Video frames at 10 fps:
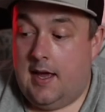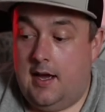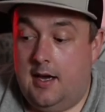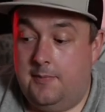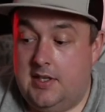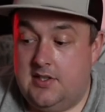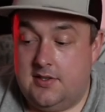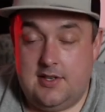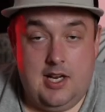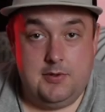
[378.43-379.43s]
Um, he's
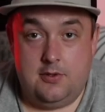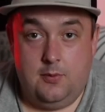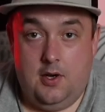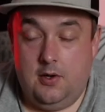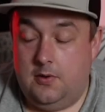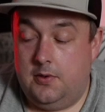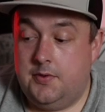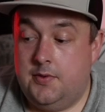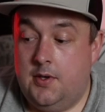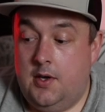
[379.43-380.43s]
just an absolute workhorse.